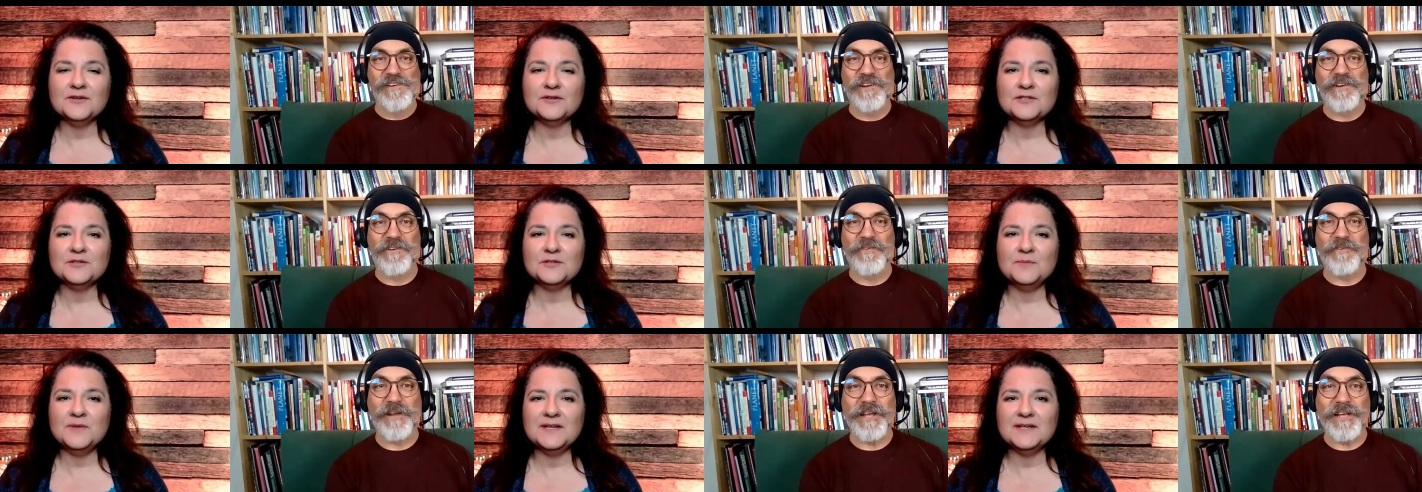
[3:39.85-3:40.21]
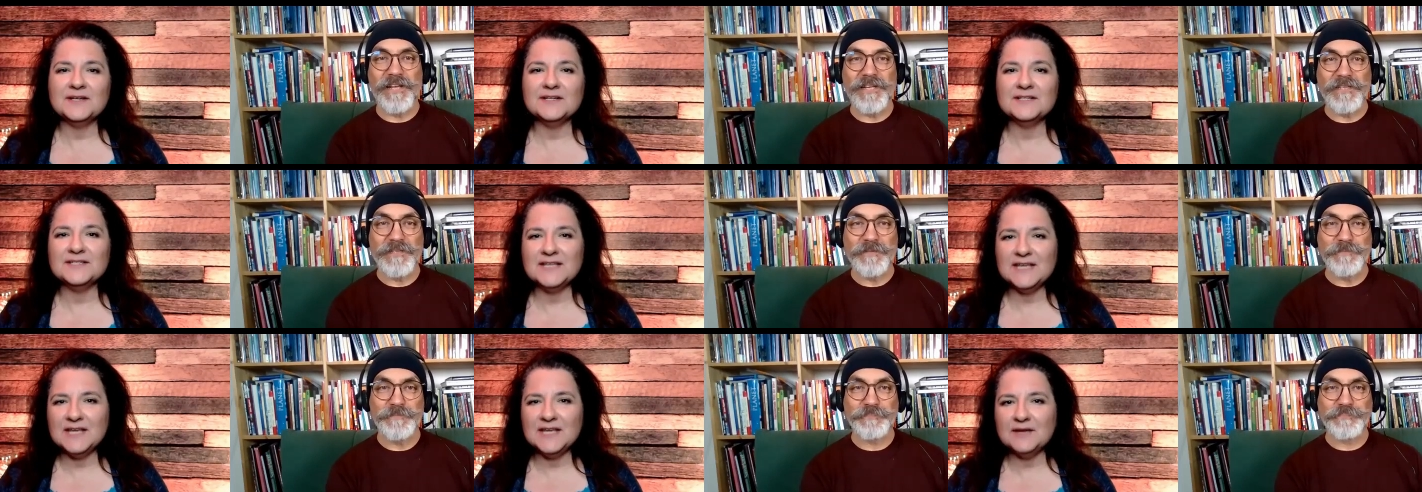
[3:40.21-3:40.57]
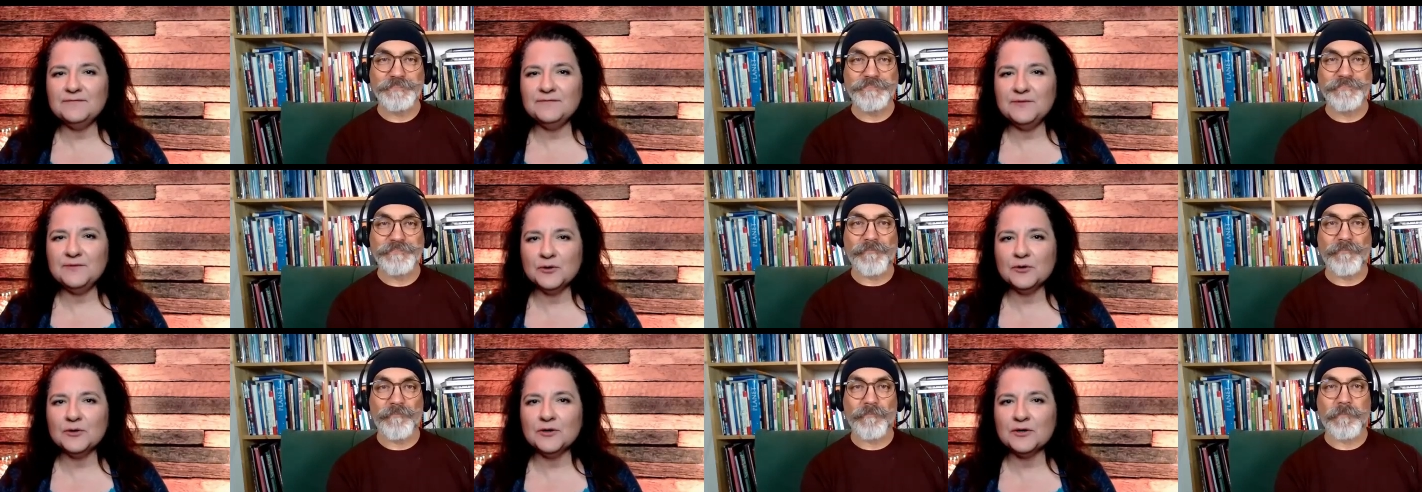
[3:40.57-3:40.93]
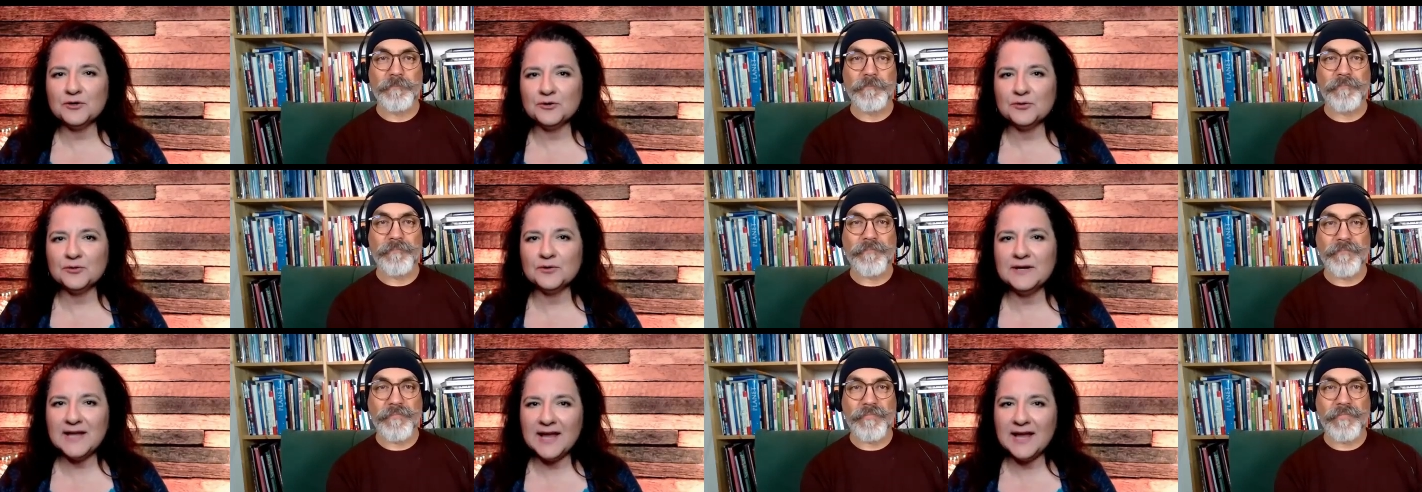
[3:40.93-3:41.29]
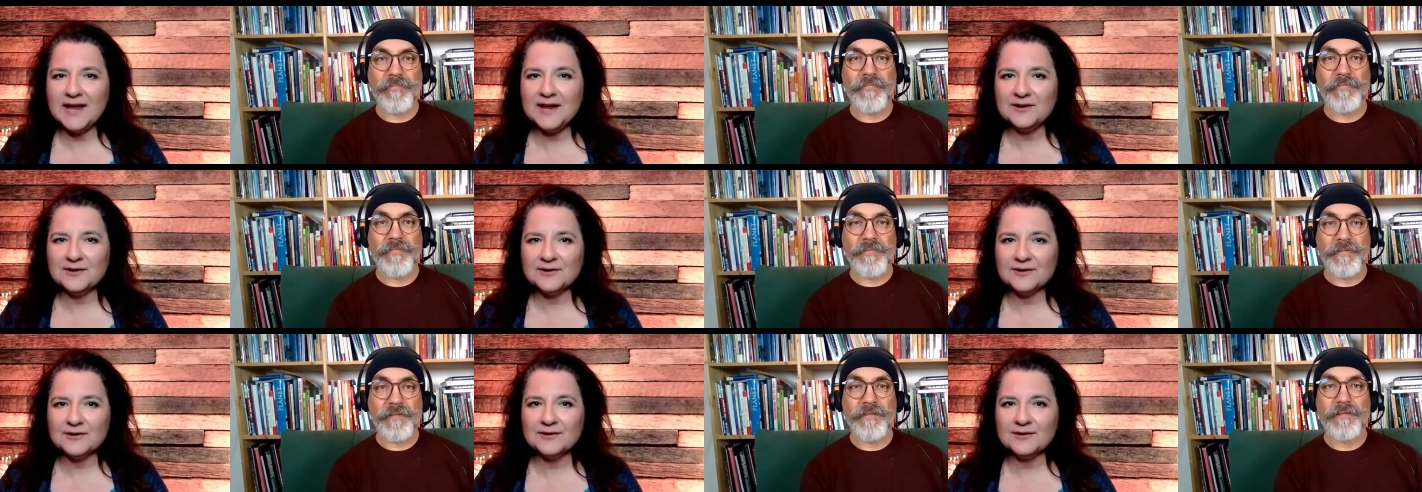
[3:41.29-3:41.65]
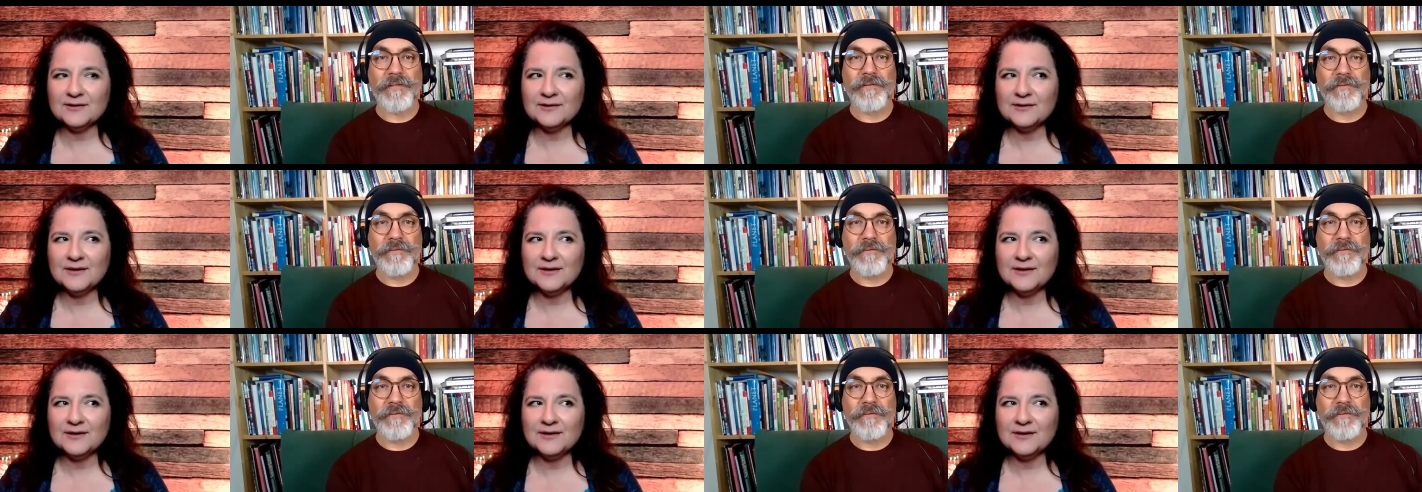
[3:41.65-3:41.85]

Speaker 1: Because right. if you're a creator,